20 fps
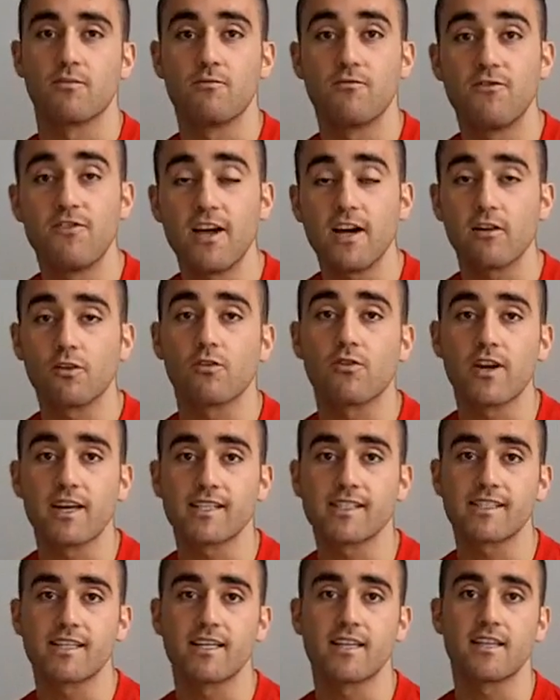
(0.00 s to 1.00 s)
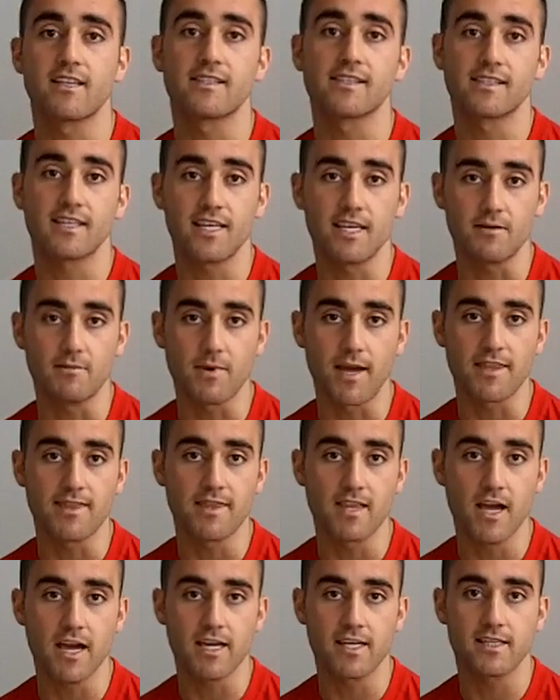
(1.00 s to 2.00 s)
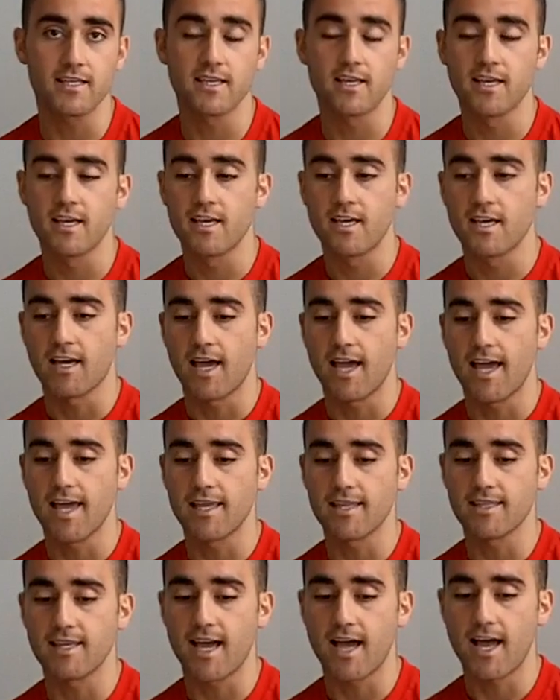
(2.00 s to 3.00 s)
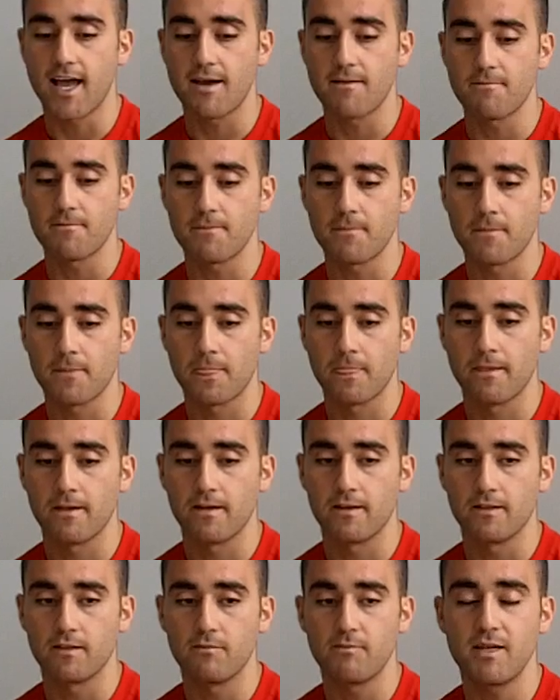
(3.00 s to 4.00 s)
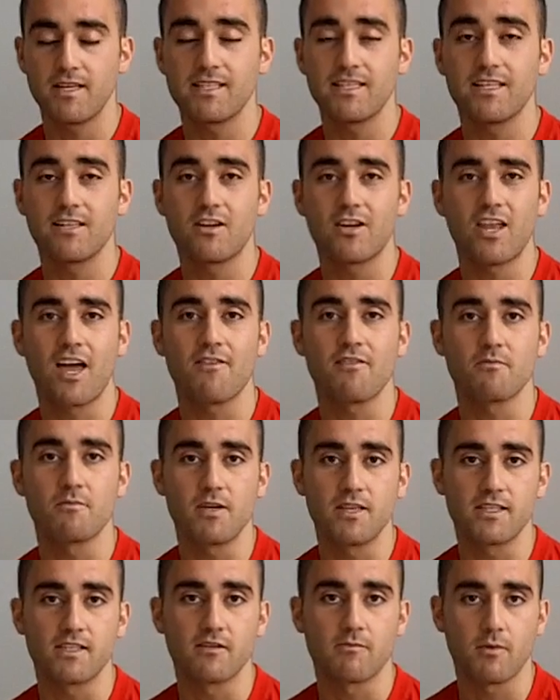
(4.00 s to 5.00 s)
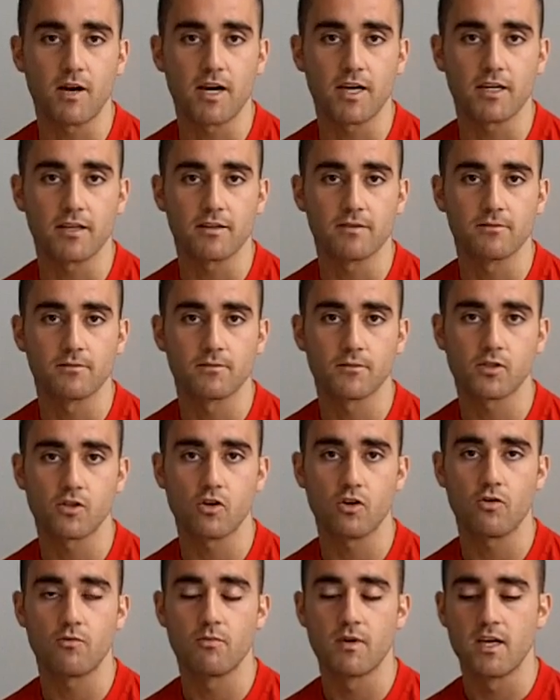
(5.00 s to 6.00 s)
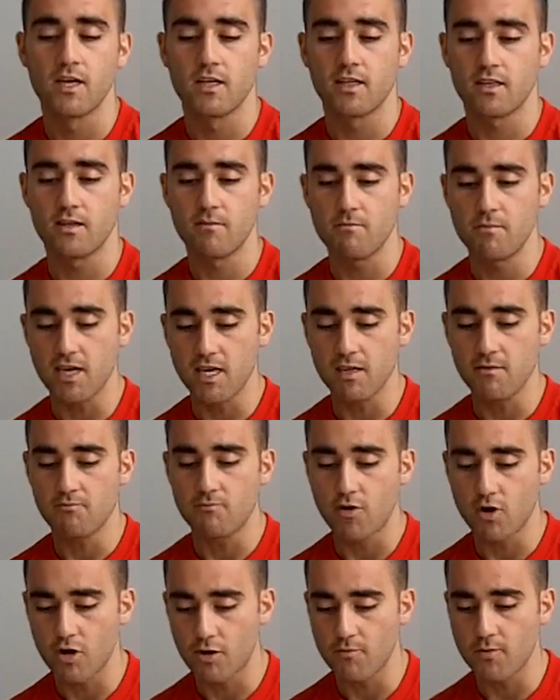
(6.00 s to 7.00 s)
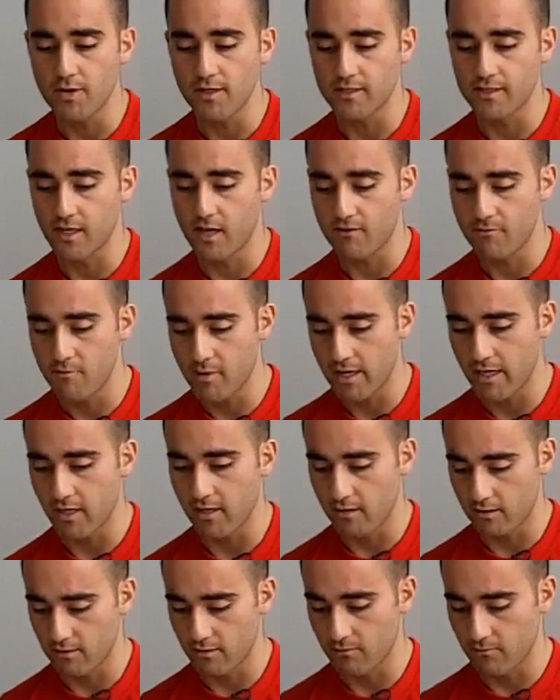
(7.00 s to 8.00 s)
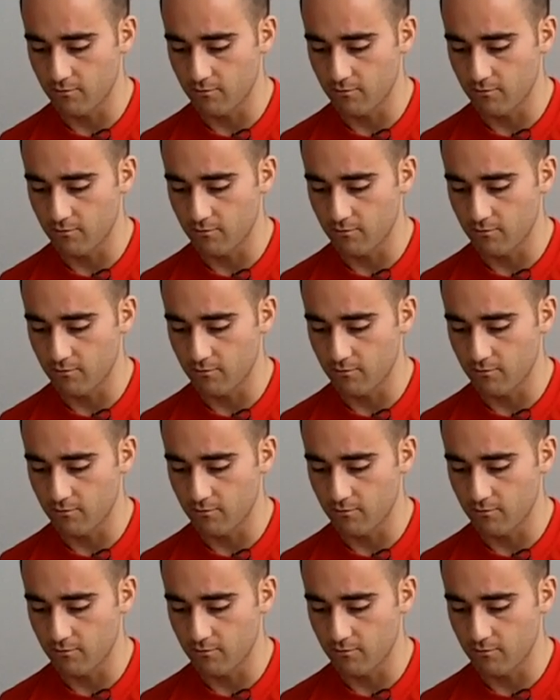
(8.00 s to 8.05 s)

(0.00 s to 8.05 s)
well-rested sleep at night, and you're basically not having peace of mind. So the main purpose of my